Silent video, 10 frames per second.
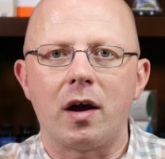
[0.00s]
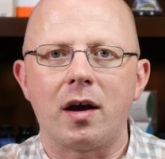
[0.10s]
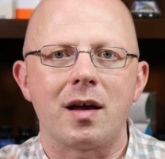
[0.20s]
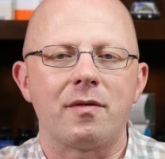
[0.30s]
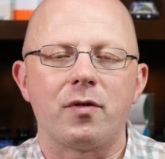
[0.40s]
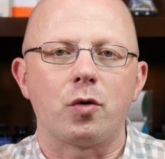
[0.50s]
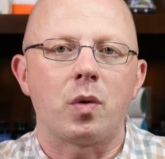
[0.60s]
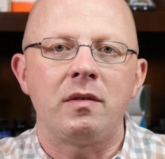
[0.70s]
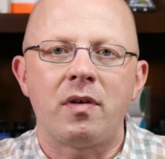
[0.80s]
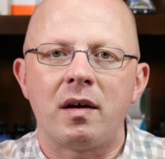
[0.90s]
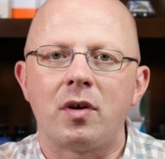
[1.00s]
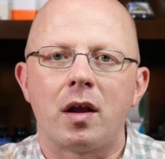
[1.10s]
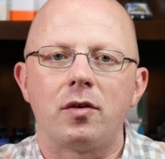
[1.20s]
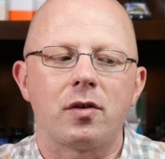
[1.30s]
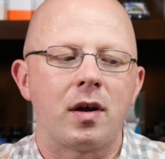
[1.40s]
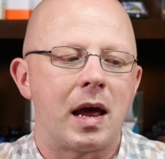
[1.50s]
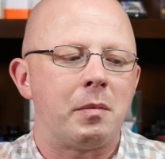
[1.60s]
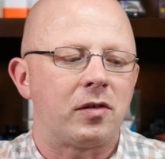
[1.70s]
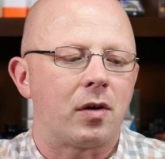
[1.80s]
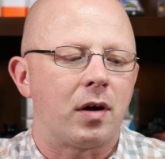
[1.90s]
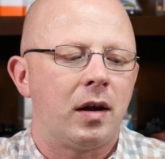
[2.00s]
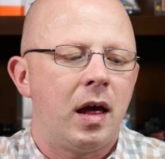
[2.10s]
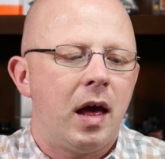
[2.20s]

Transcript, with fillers: I got it for $25 on Amazon.